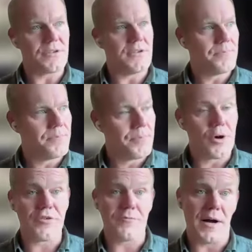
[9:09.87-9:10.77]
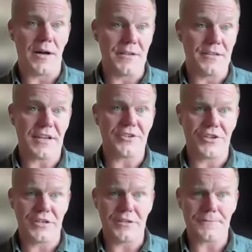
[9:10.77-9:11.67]
It was the birth of my
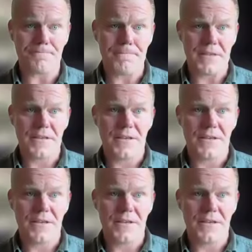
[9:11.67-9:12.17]
second child,